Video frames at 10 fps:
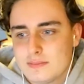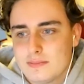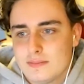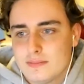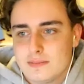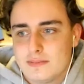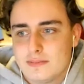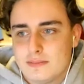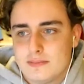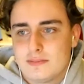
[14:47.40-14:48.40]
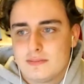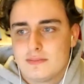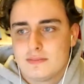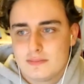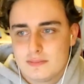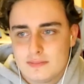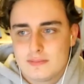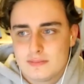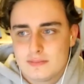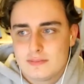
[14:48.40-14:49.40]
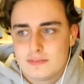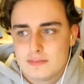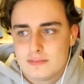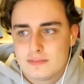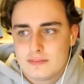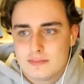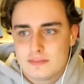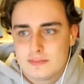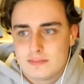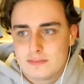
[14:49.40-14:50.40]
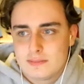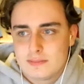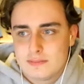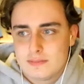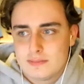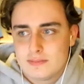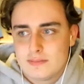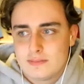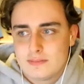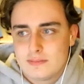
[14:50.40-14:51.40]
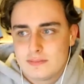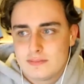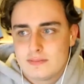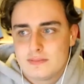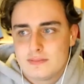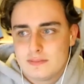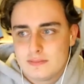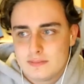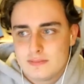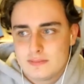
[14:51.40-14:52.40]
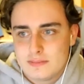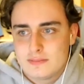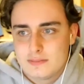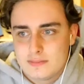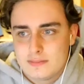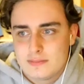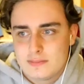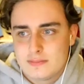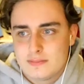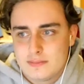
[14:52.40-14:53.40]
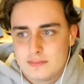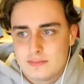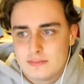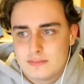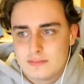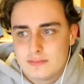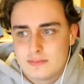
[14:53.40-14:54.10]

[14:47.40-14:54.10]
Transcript: The person shown says nothing.